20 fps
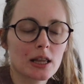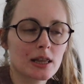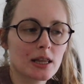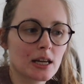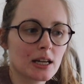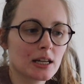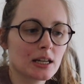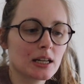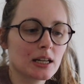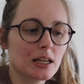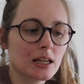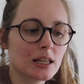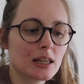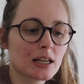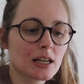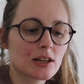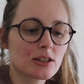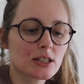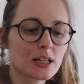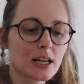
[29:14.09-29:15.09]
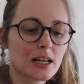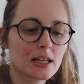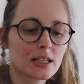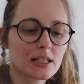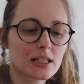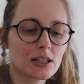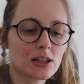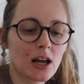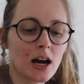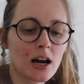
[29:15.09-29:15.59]
than anything else, and
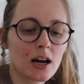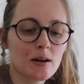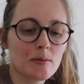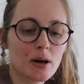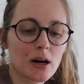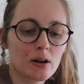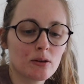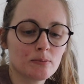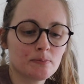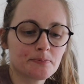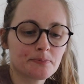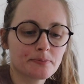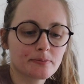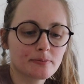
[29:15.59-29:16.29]
it's a lot about